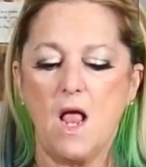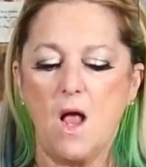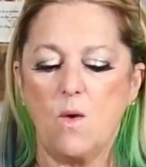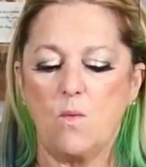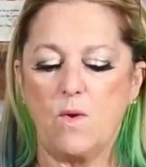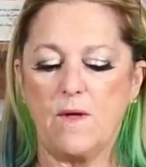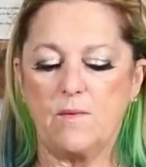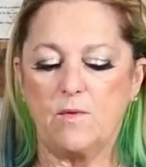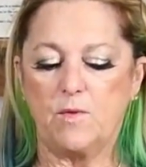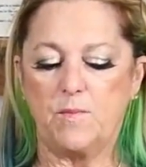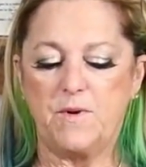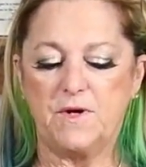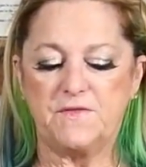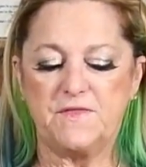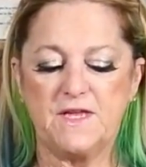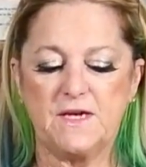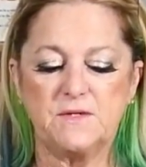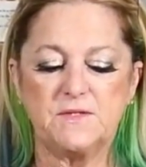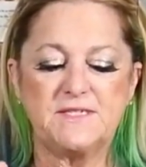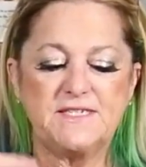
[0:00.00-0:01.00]
We will put
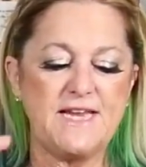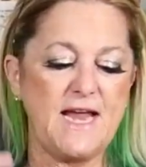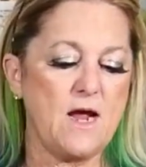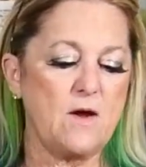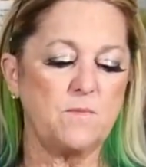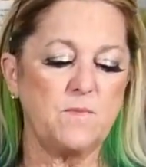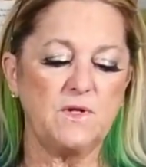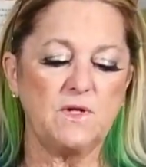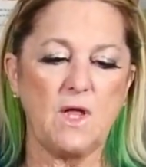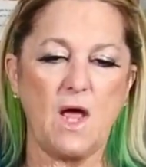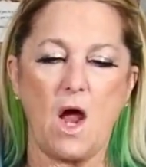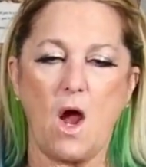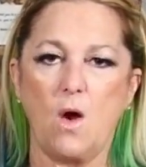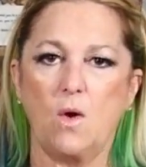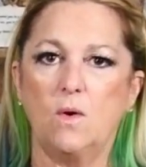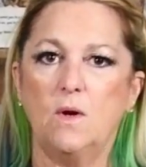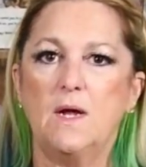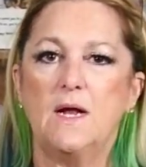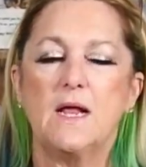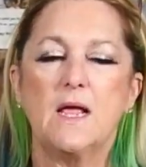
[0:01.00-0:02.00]
those down below.